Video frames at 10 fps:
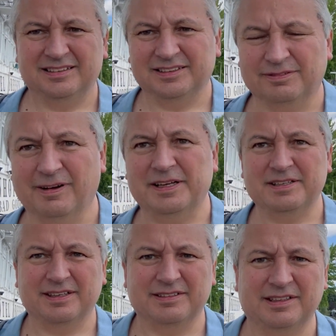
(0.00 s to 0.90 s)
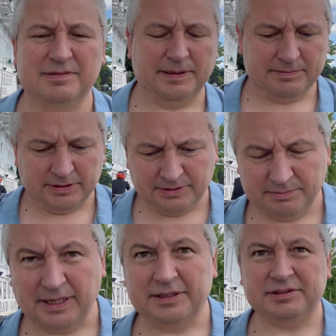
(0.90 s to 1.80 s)
just waiting as these people come
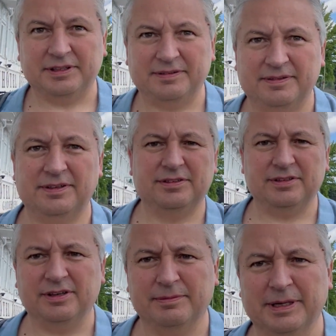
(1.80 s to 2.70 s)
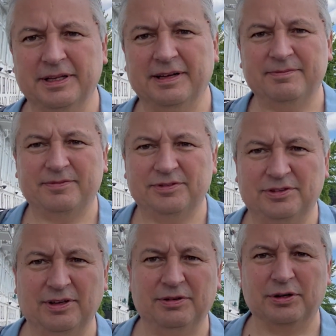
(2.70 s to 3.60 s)
past. Sorry about that.
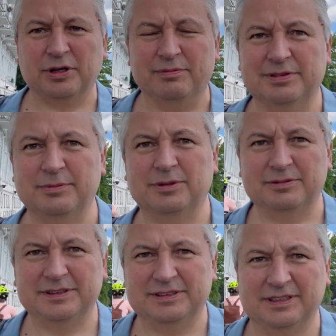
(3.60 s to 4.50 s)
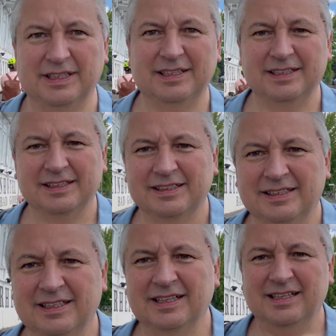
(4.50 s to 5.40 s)
Still not comfortable with
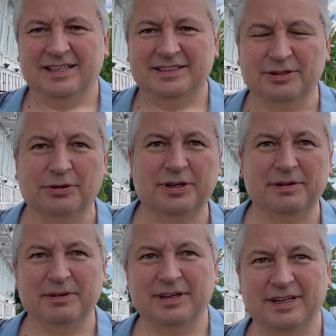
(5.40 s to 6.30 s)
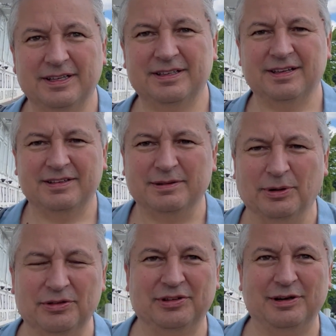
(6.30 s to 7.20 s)
talking to
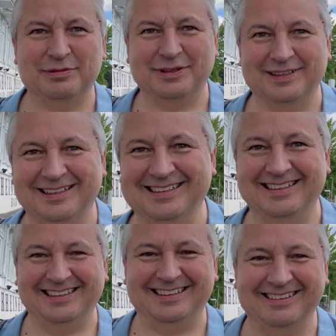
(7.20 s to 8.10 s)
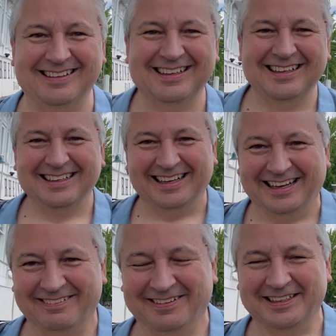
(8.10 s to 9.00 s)
myself.
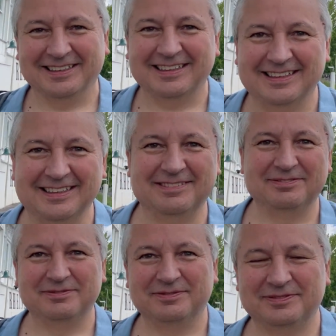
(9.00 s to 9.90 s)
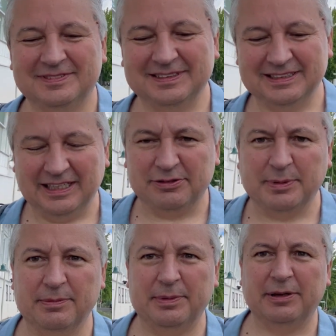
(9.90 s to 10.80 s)
Anyway, yeah, it's
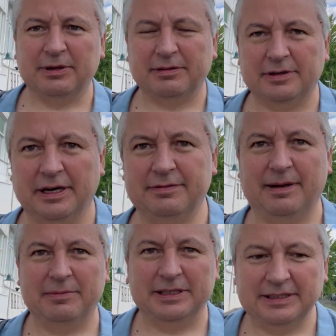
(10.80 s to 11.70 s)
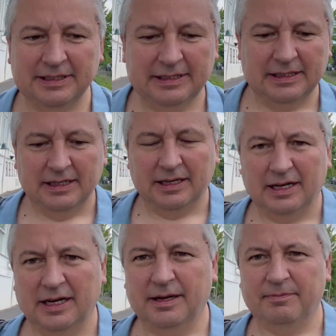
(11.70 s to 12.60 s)
big week for our family.
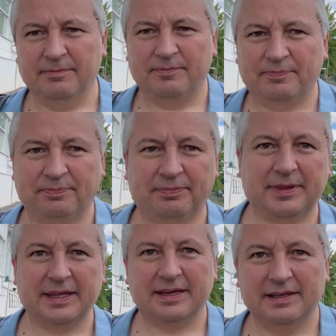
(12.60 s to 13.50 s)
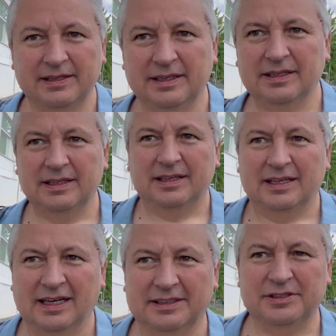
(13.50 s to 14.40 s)
Our
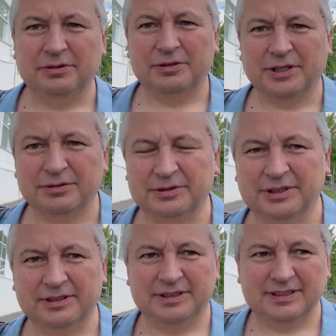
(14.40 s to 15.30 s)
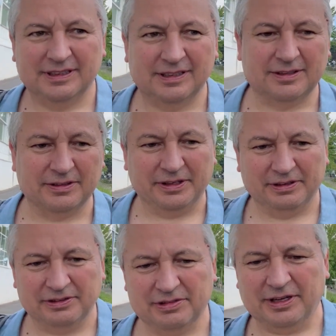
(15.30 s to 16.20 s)
two children, Karina
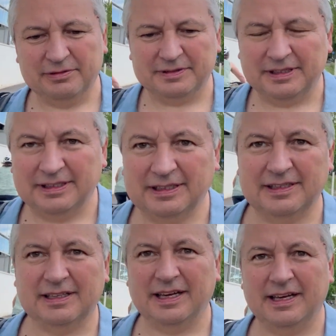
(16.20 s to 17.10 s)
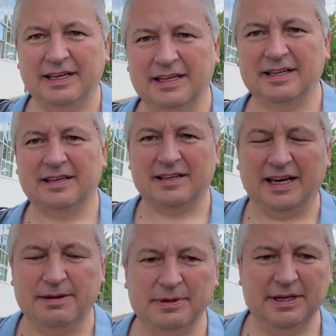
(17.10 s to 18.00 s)
and Sophie, they
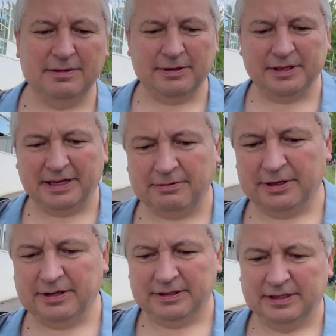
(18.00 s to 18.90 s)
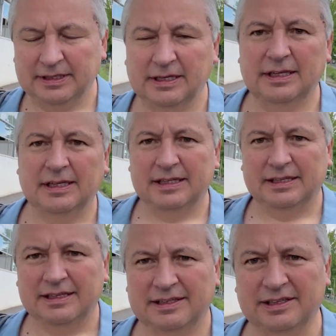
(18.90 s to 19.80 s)
came here when they were
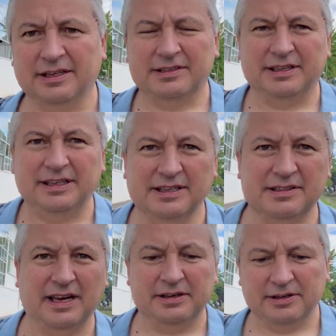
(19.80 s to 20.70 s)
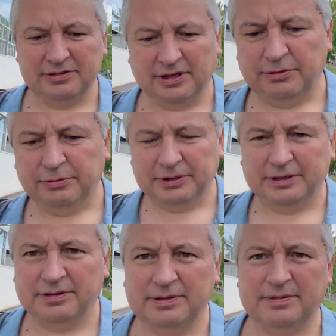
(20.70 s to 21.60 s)
13 and 10 years old, and